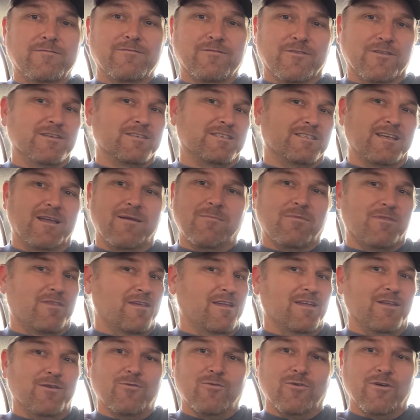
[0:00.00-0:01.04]
for the same
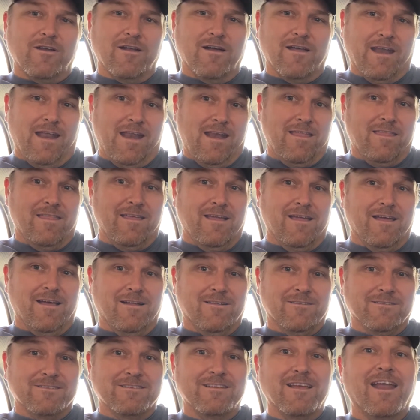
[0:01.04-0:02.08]
thing you would on anything
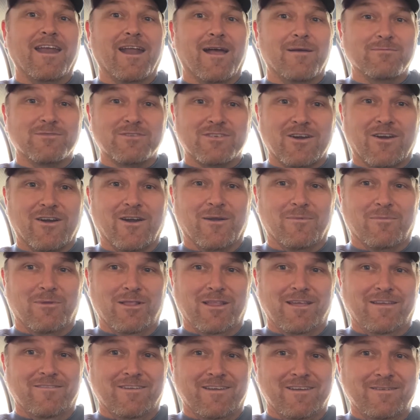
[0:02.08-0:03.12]
else, and I'm starting to
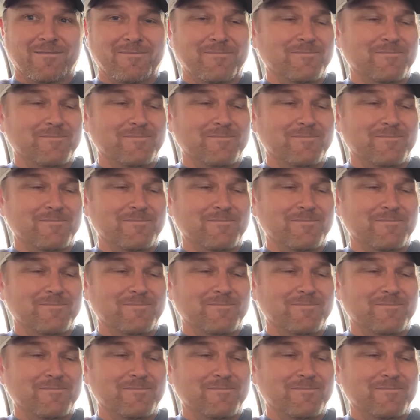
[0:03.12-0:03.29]
believe it.